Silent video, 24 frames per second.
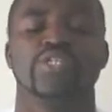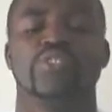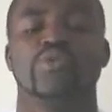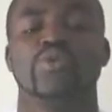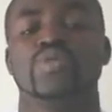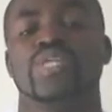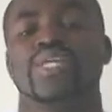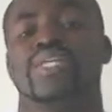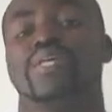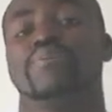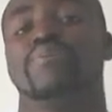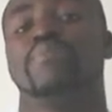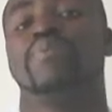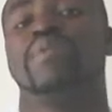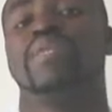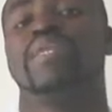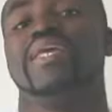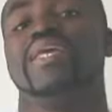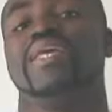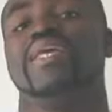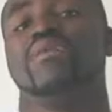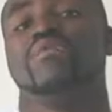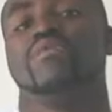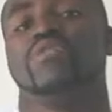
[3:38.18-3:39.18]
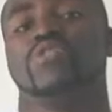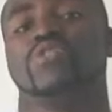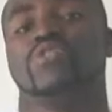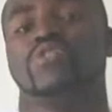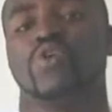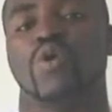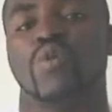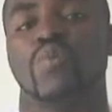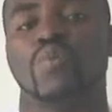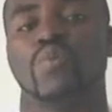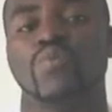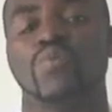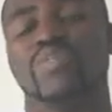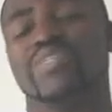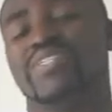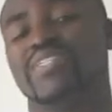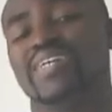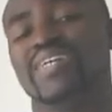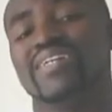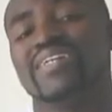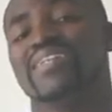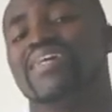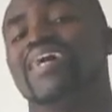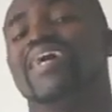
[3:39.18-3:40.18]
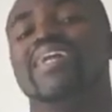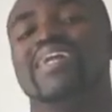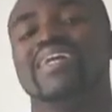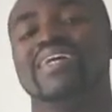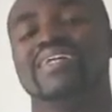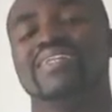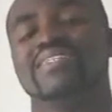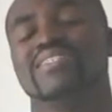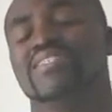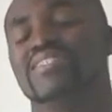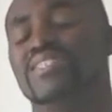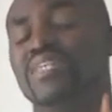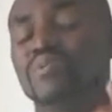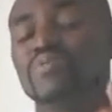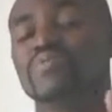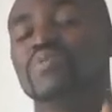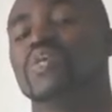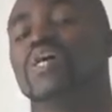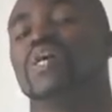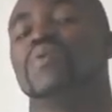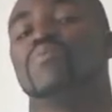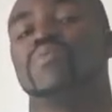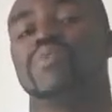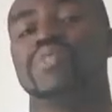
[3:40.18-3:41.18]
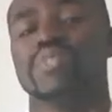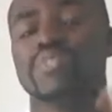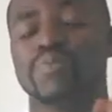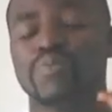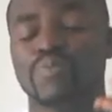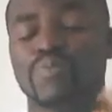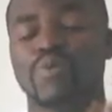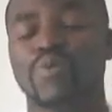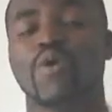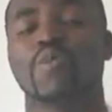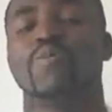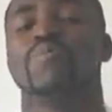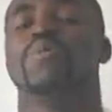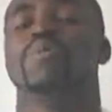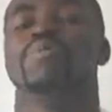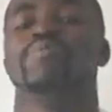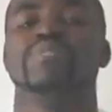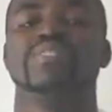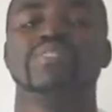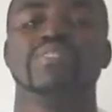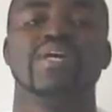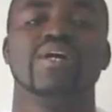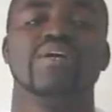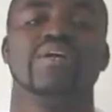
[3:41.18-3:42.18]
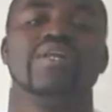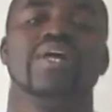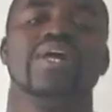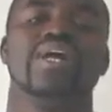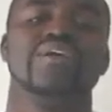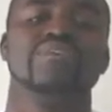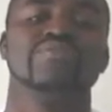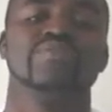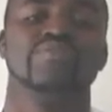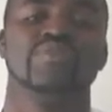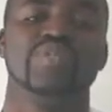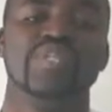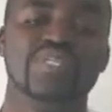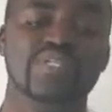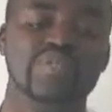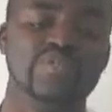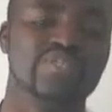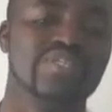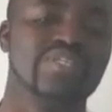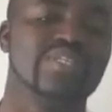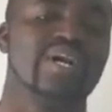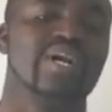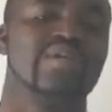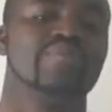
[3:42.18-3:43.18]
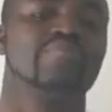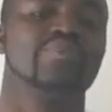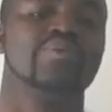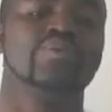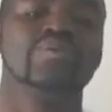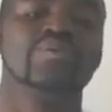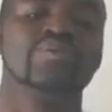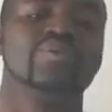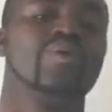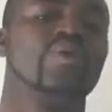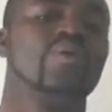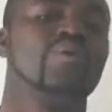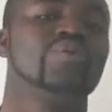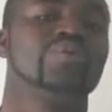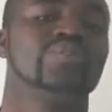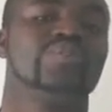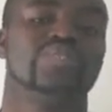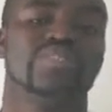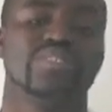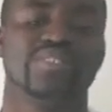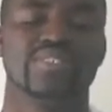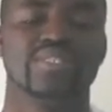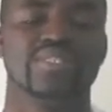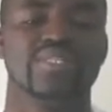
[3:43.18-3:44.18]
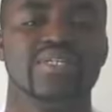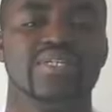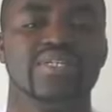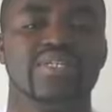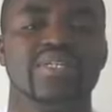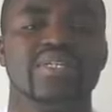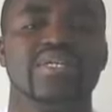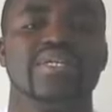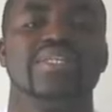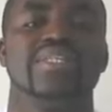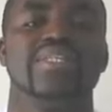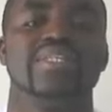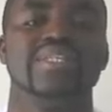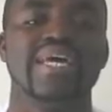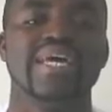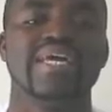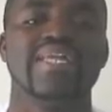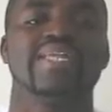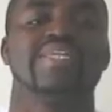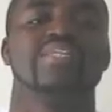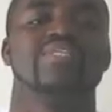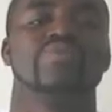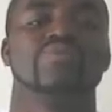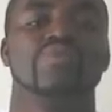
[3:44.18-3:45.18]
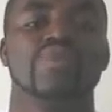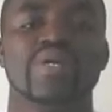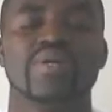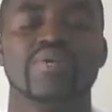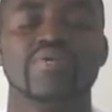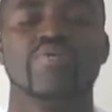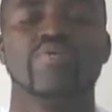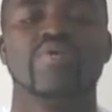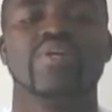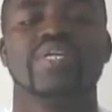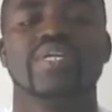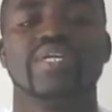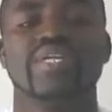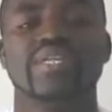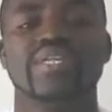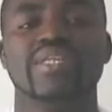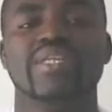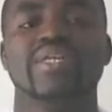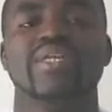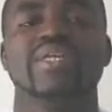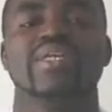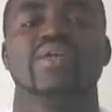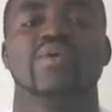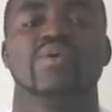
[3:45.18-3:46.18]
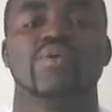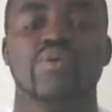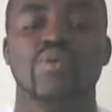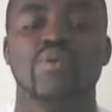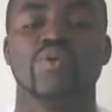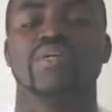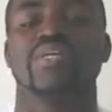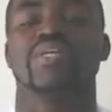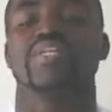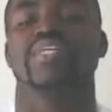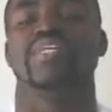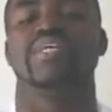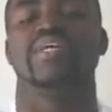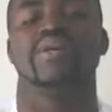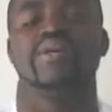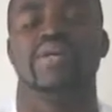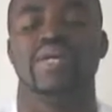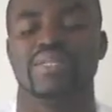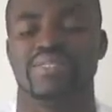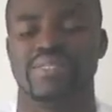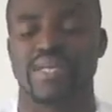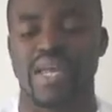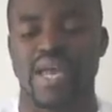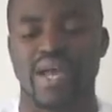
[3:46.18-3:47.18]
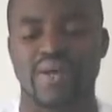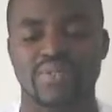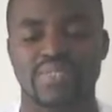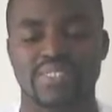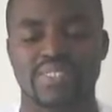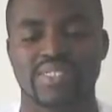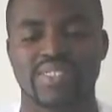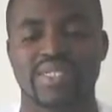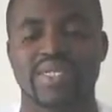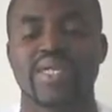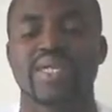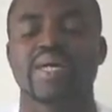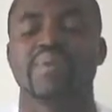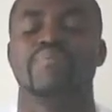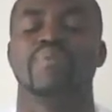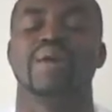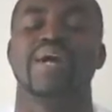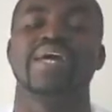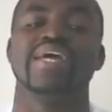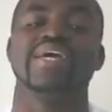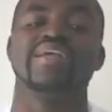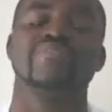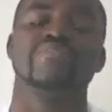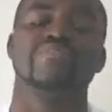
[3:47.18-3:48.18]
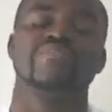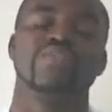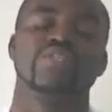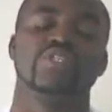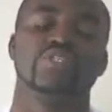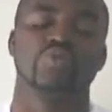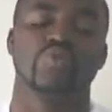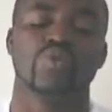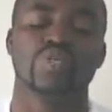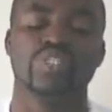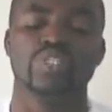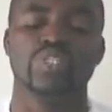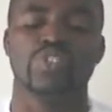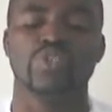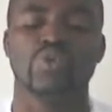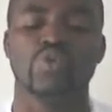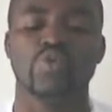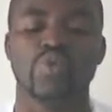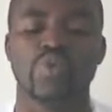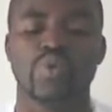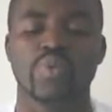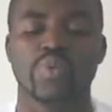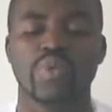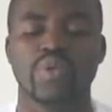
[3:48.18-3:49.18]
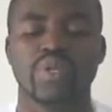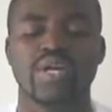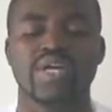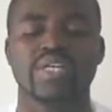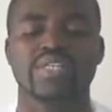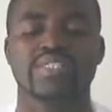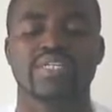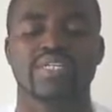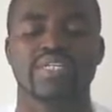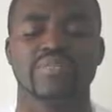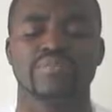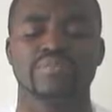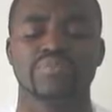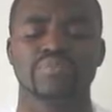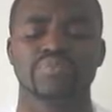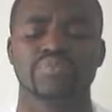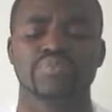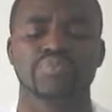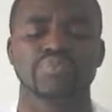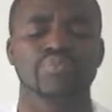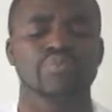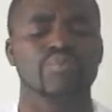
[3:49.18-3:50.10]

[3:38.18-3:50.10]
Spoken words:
so that the plague will stop." We said that sometime when there's problems in our lives, we need to start building altars. That is when God can hear us out. But in verse 22, we realize that